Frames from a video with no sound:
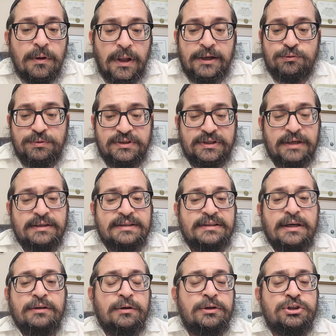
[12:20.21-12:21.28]
As we say in the
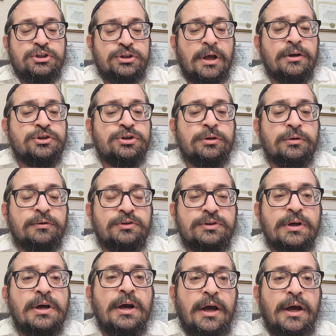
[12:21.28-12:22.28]
Seder Hishtalshalus.